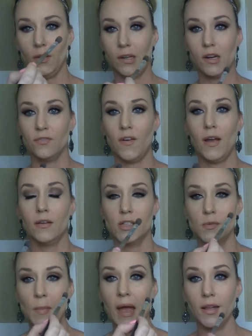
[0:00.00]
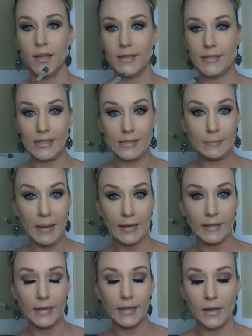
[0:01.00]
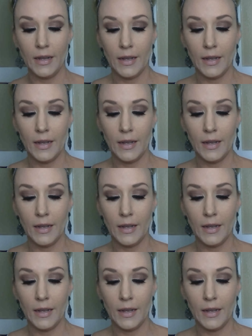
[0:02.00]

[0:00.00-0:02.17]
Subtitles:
like your smile is expanded.